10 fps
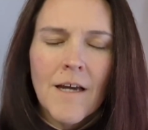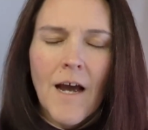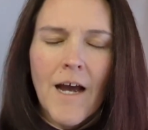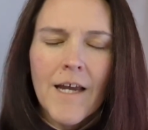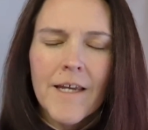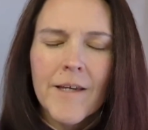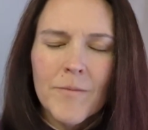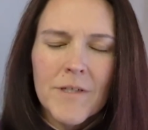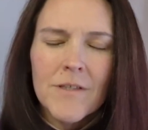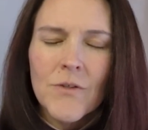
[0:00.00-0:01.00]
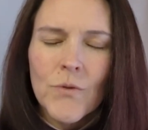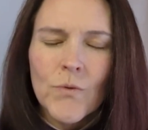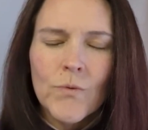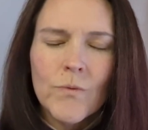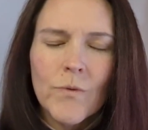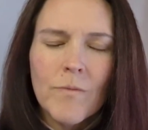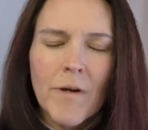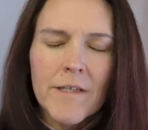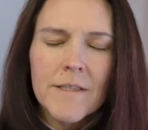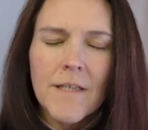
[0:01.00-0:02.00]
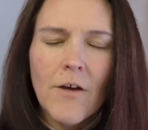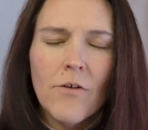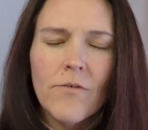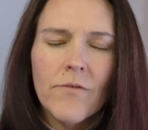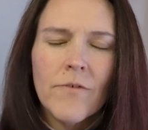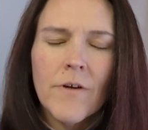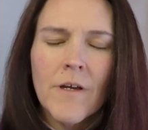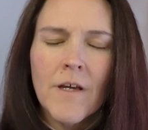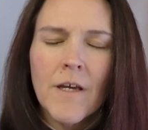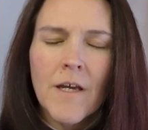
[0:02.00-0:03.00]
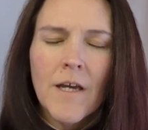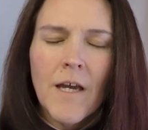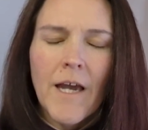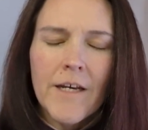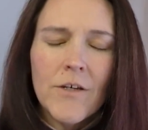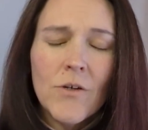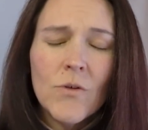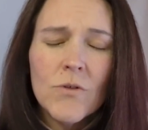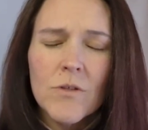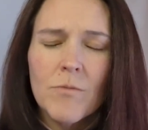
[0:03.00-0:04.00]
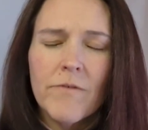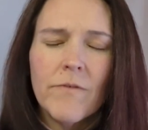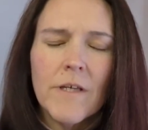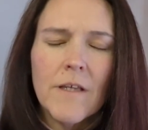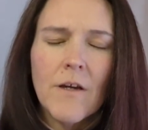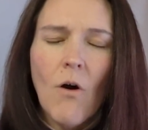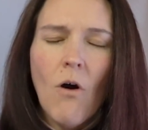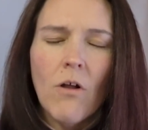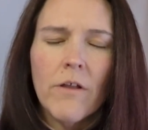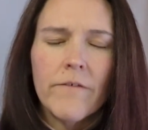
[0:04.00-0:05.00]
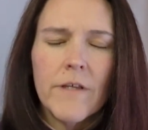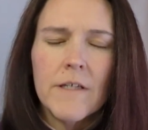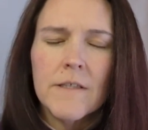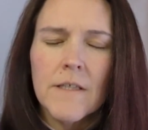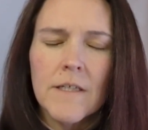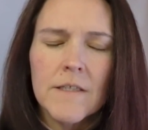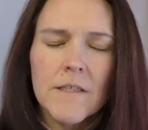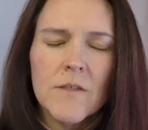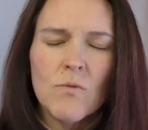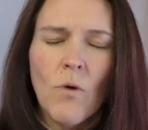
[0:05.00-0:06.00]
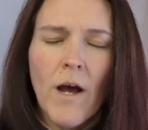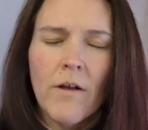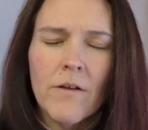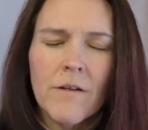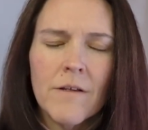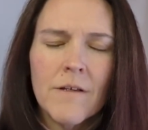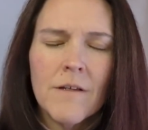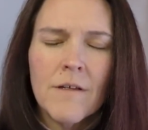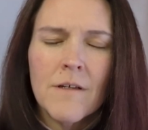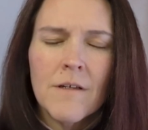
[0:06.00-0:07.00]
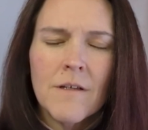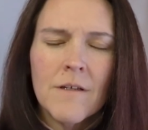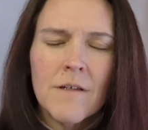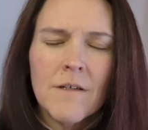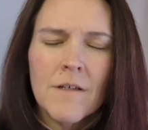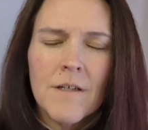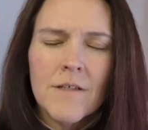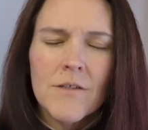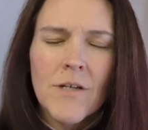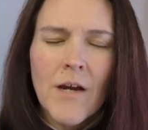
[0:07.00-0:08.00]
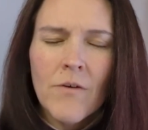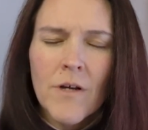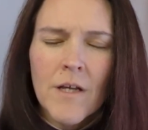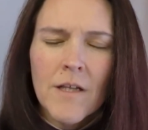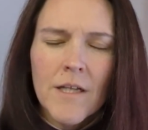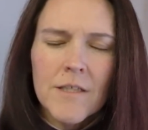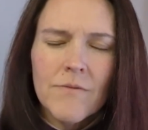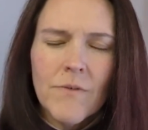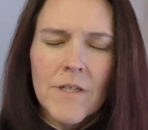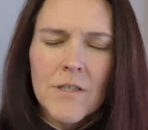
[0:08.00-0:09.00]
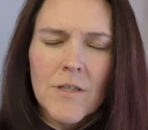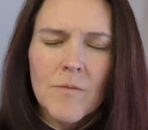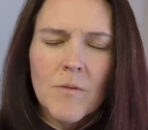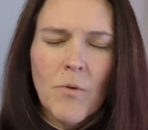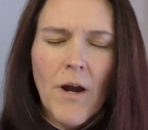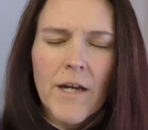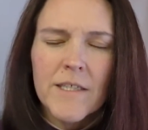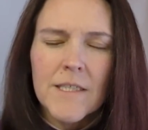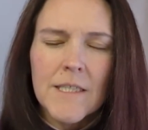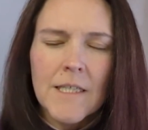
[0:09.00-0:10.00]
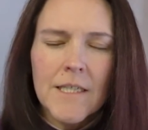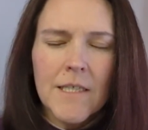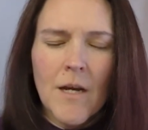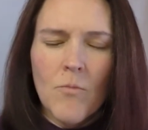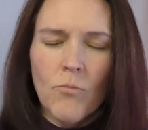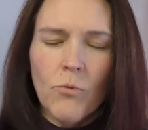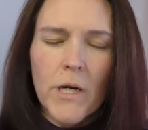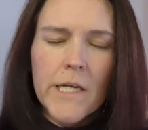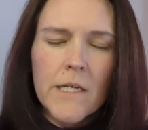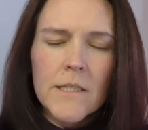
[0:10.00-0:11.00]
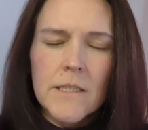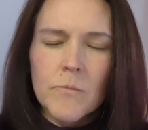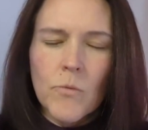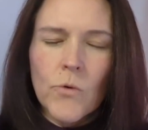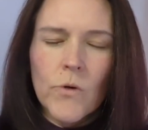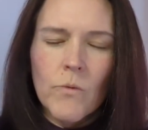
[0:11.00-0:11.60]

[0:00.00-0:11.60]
I am in tune with myself, and you should be feeling all of these things as well. So now let's finish up the practice and let's bring some more